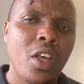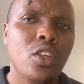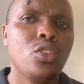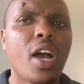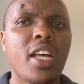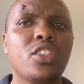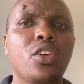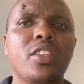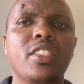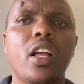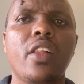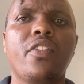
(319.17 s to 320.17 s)
So ask
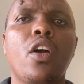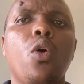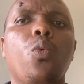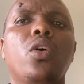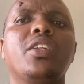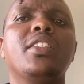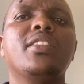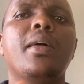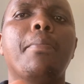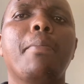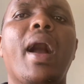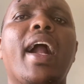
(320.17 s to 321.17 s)
yourself, what is
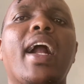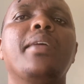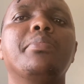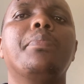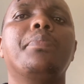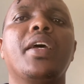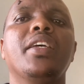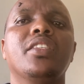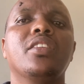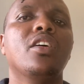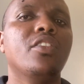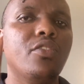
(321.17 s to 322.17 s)
the markup
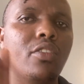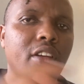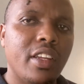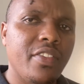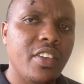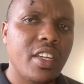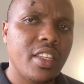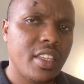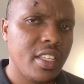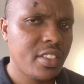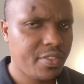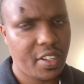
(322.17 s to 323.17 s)
price for living in
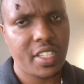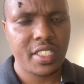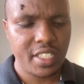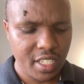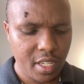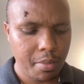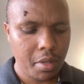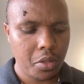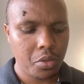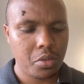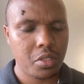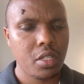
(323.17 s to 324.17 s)
this fancy
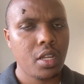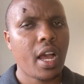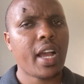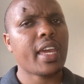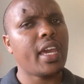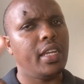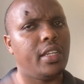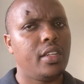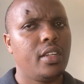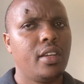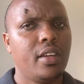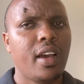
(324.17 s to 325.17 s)
neighborhood? Again,
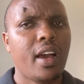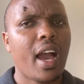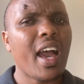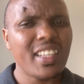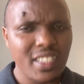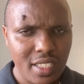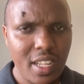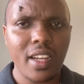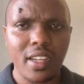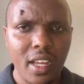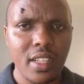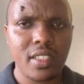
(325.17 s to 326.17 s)
high
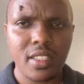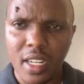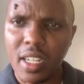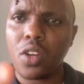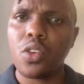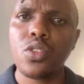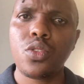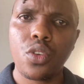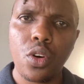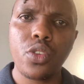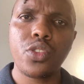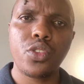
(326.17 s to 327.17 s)
standards that are going to
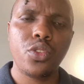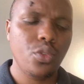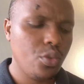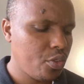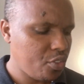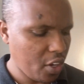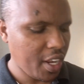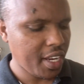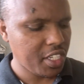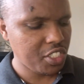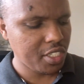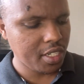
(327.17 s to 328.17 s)
cost you
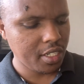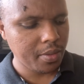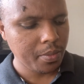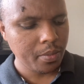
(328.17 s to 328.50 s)
financially.